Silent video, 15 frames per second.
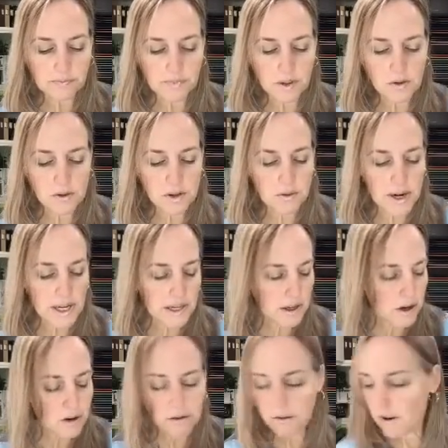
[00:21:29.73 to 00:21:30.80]
Those are ready to
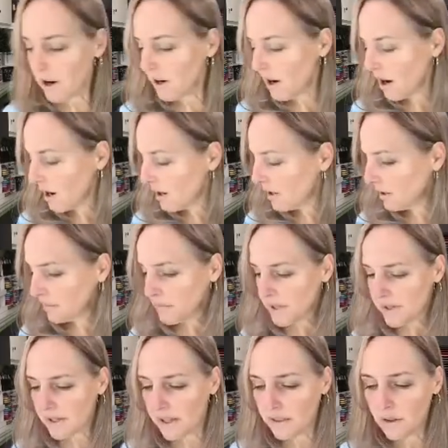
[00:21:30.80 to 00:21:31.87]
go for our card. I'm going to
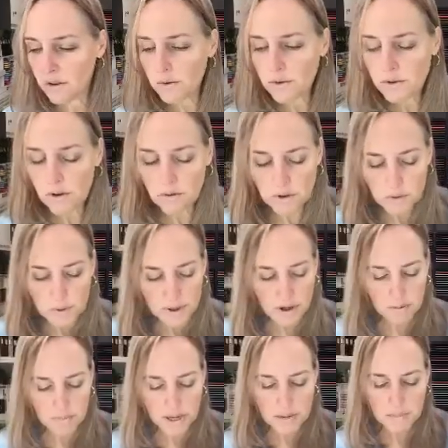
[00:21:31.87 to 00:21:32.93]
set those over with
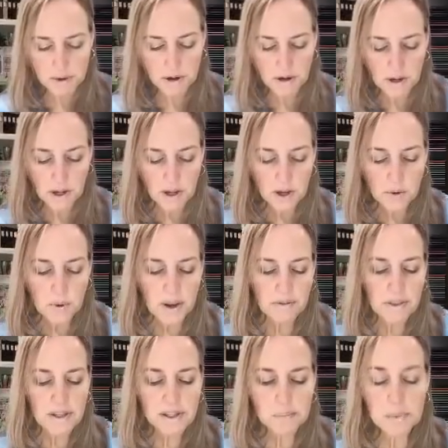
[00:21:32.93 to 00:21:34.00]
our paper. We
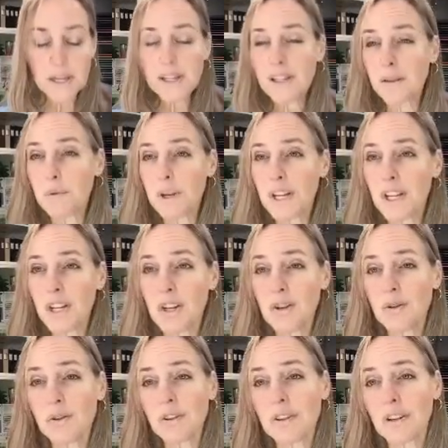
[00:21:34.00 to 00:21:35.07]
have this piece that we could
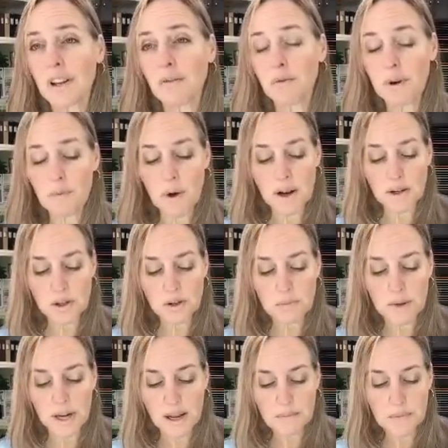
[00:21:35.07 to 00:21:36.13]
use if we want to,
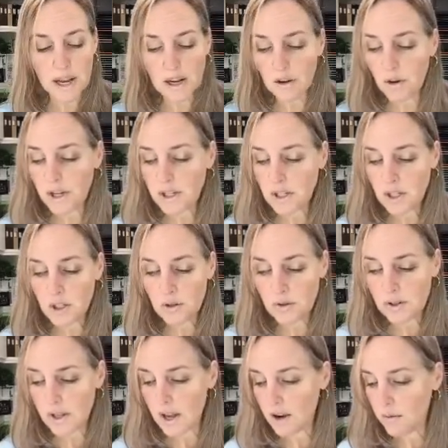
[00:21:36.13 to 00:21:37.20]
but I'm not going to
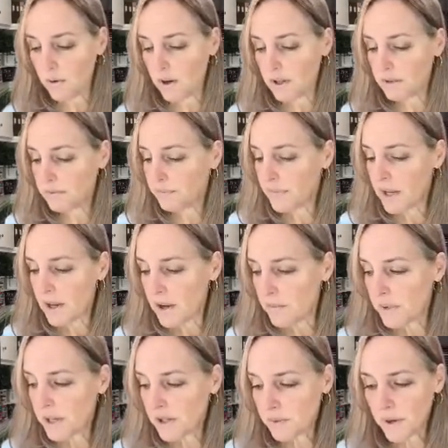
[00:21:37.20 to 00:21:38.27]
use that one
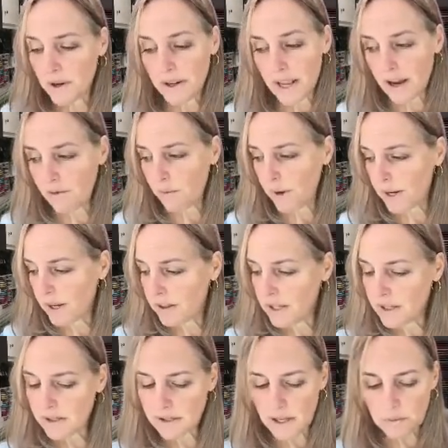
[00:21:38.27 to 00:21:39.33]
because we already have white on the
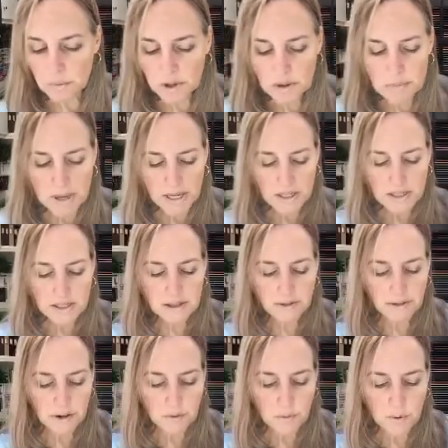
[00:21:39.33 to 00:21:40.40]
inside. We're going to make a
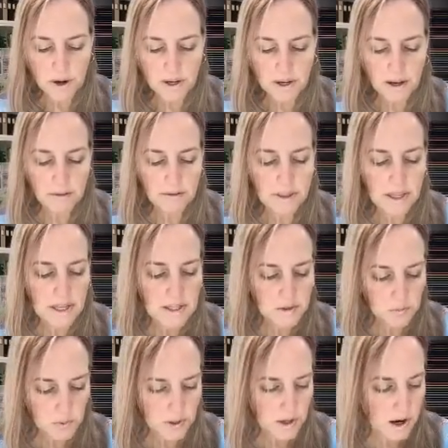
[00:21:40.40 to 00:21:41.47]
different one of
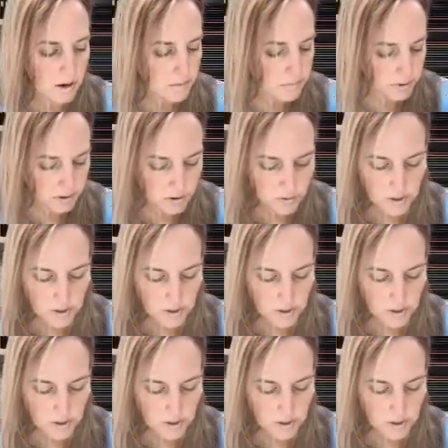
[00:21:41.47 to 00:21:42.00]
these with our blue